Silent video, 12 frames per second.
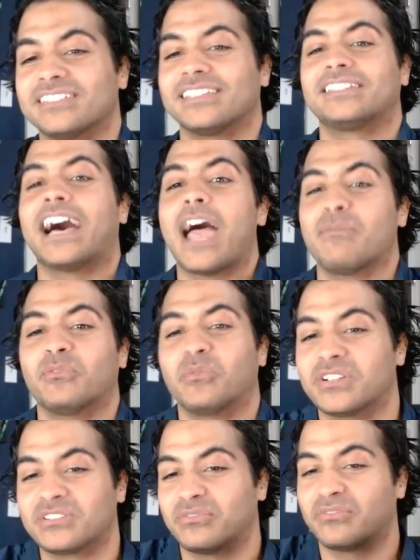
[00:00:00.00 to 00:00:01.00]
as a time in
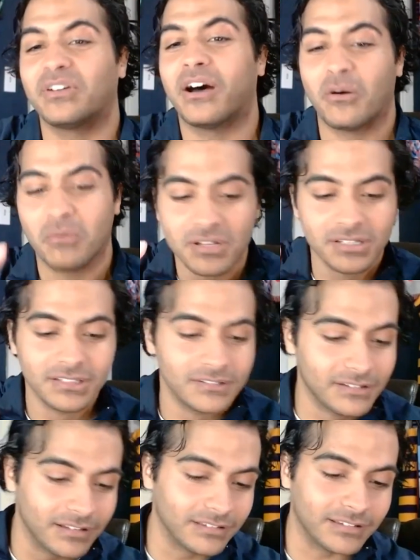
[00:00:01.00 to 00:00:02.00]
which it felt
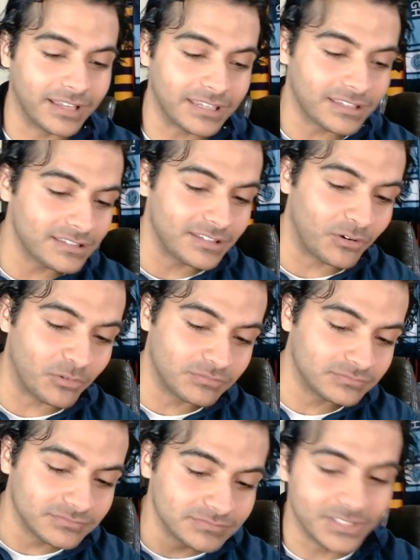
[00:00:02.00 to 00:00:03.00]
like,
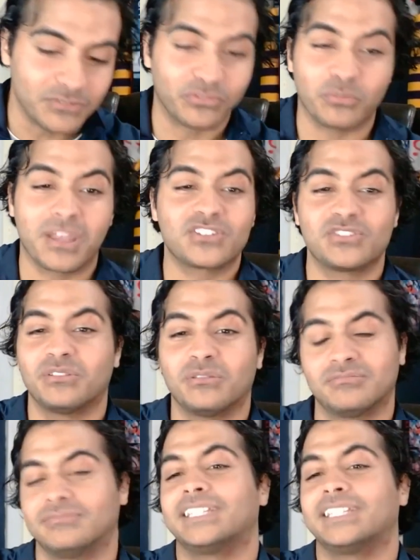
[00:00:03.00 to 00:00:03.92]
informational?